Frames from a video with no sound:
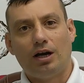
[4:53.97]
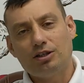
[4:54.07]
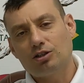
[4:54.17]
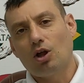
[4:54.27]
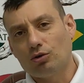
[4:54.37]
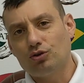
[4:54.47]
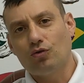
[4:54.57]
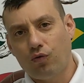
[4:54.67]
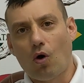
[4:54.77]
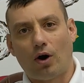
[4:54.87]
It's close to
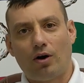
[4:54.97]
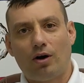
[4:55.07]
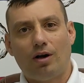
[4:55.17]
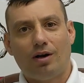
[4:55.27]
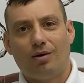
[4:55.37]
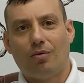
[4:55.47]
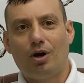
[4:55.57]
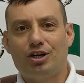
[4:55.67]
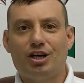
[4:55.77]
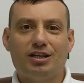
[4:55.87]
four,
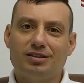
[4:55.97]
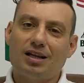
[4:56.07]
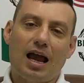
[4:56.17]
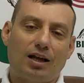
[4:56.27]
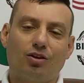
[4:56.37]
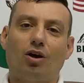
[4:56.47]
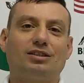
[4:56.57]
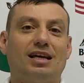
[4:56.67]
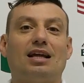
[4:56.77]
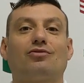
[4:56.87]
which is like
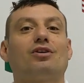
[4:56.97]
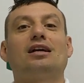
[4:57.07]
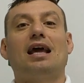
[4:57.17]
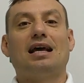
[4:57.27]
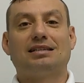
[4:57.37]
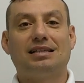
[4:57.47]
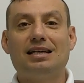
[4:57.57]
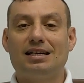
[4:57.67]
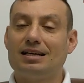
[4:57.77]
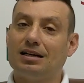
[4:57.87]
not that really
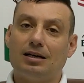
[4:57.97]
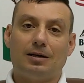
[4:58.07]
acidic,